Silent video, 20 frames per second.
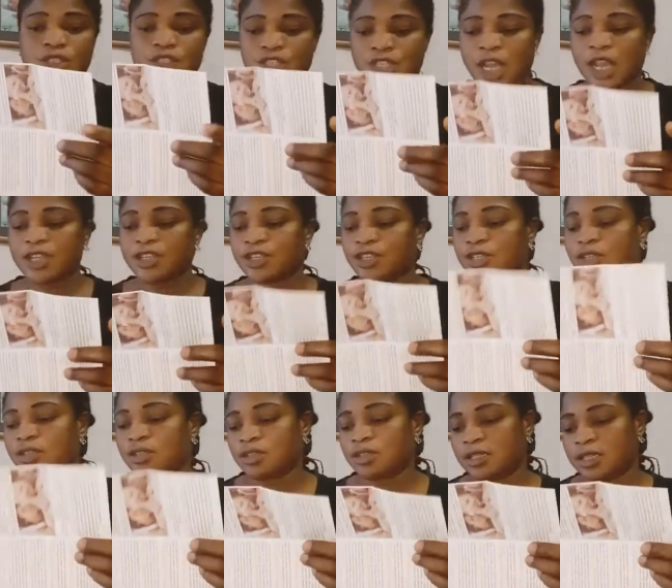
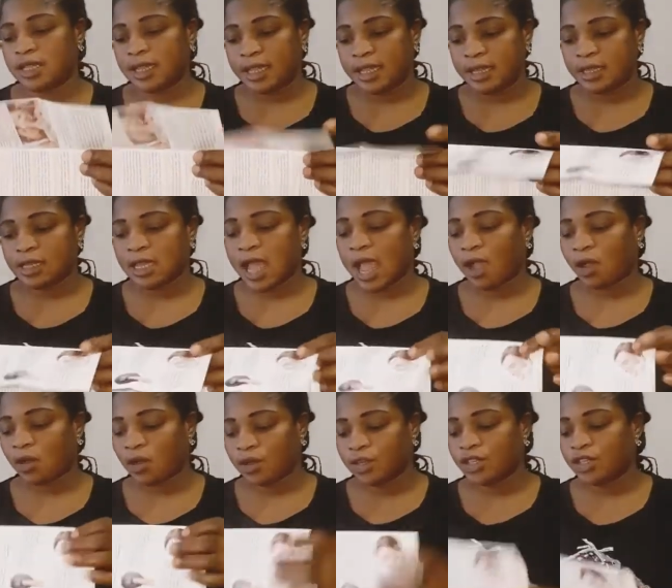charge it
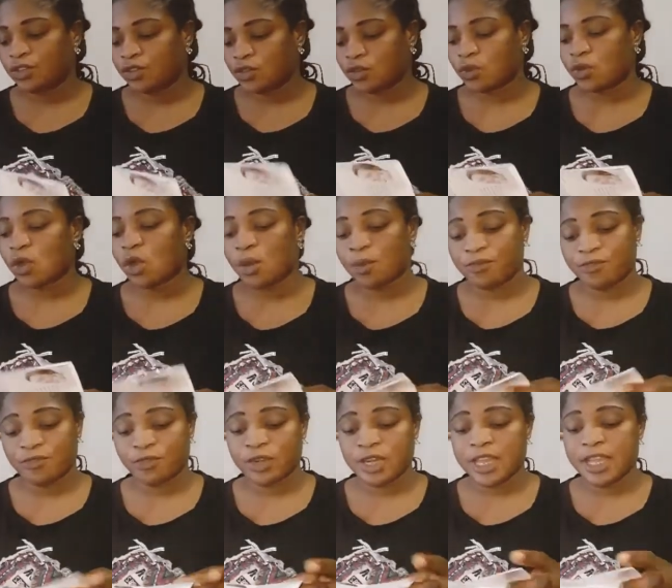according to,
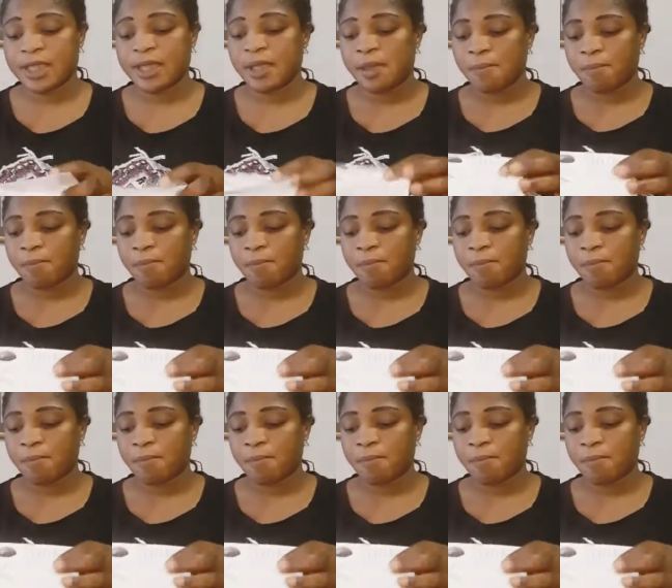hopefully